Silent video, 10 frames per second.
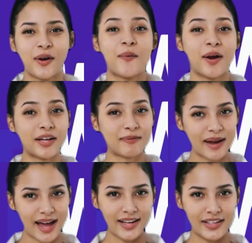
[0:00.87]
welcome
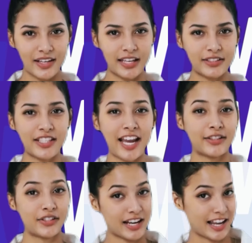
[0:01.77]
back. It's Tech
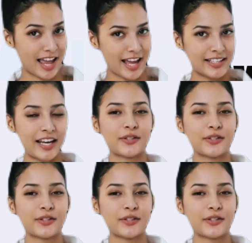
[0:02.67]
Today, and as